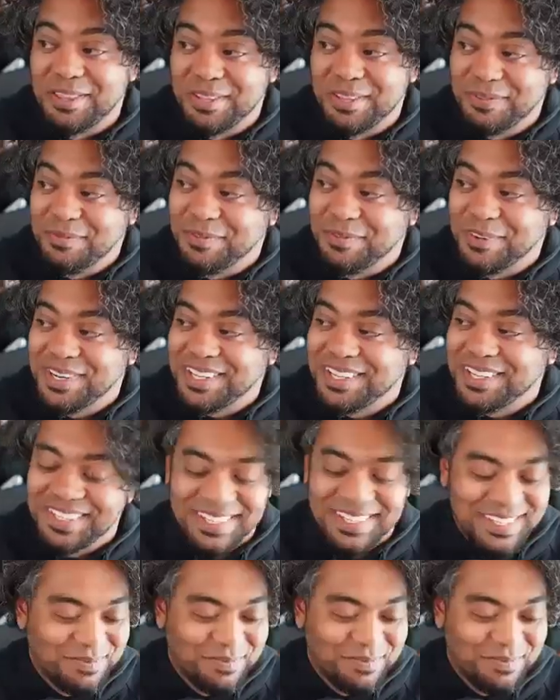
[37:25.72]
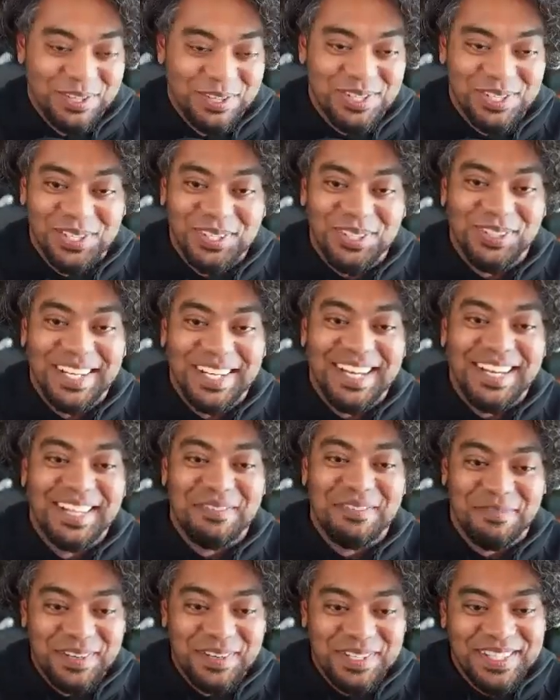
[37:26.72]
This full circle now,
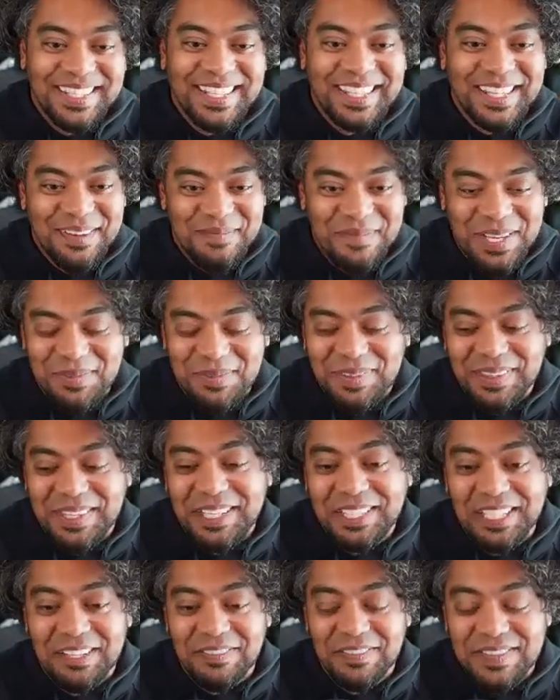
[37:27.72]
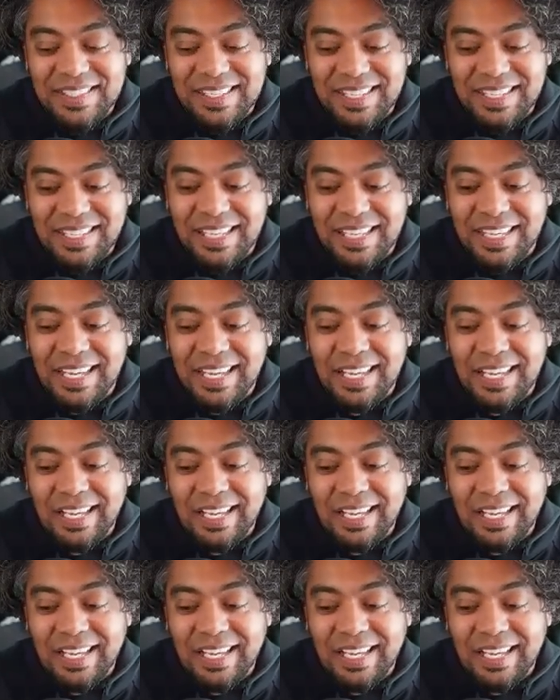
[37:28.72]
the first thing that makes me think of is, like,